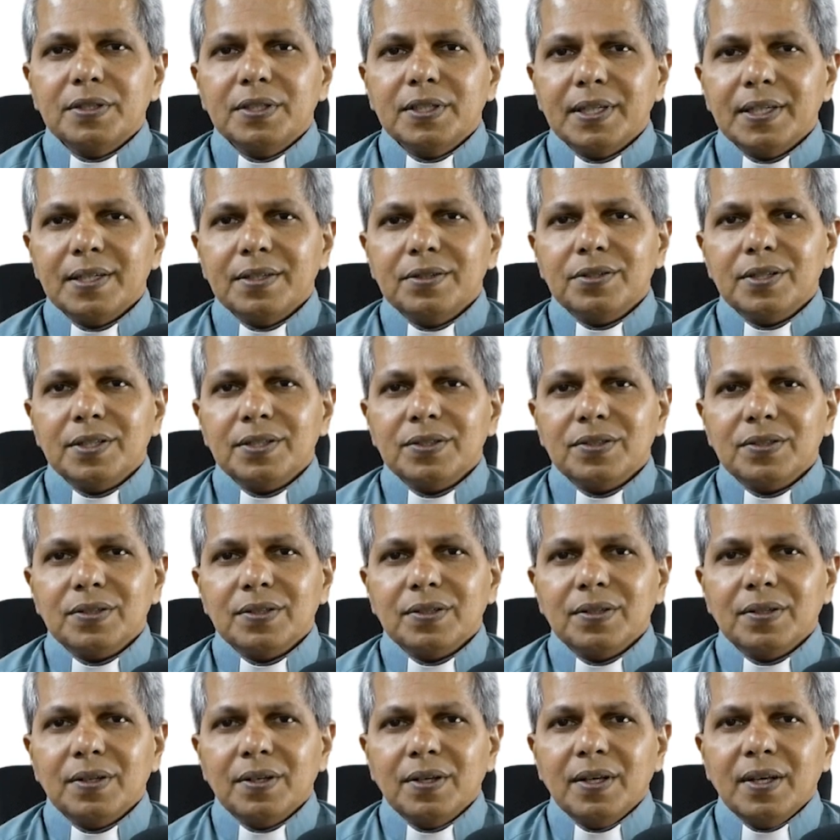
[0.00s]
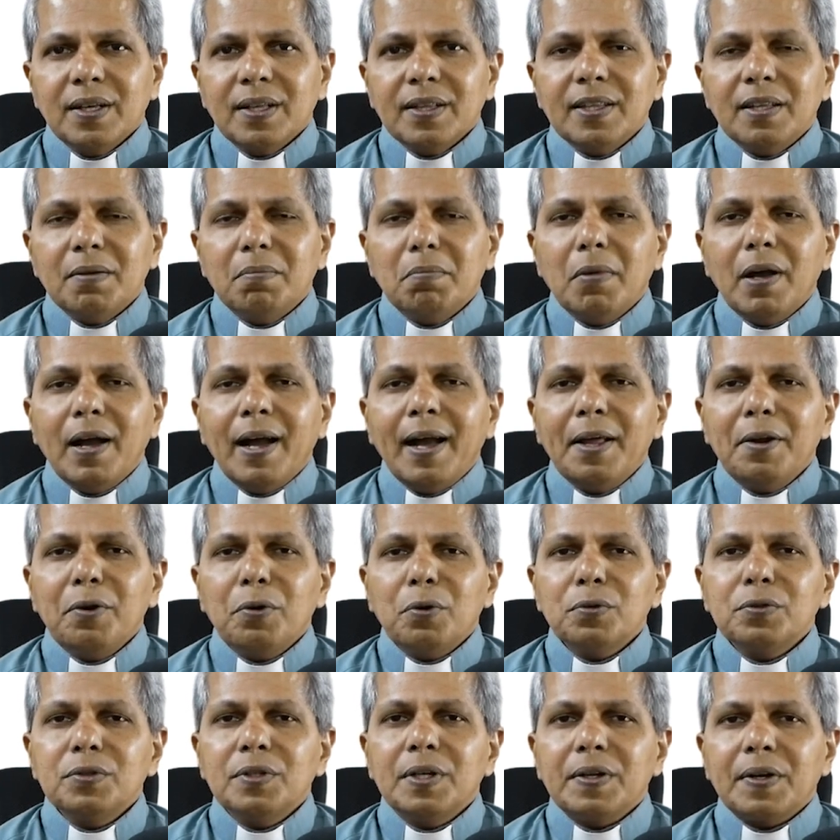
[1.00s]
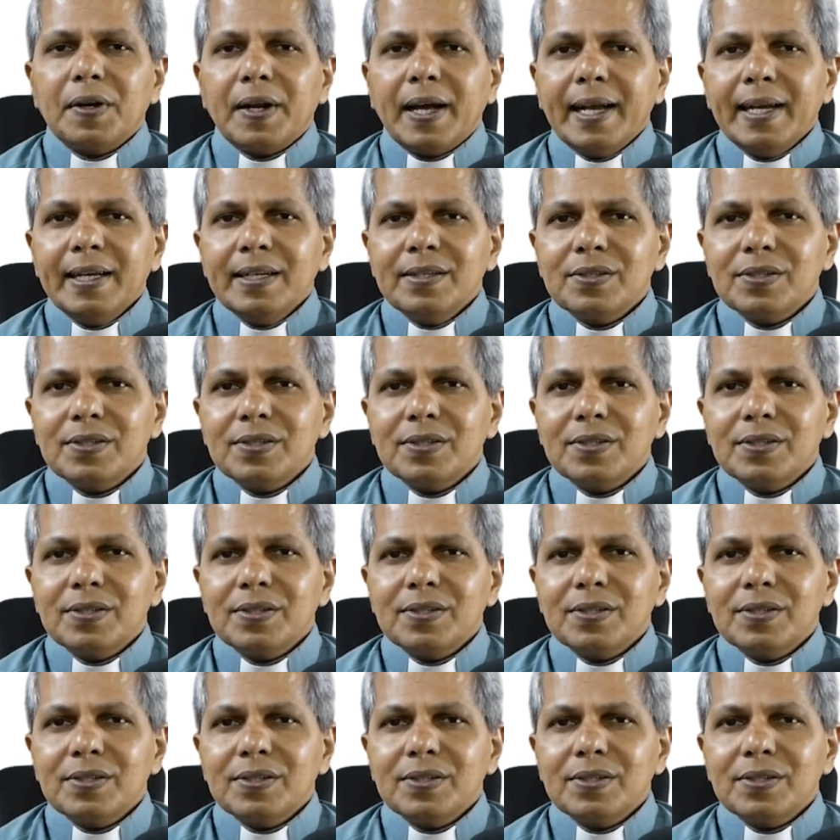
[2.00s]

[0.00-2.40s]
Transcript: Jesus. The man on the right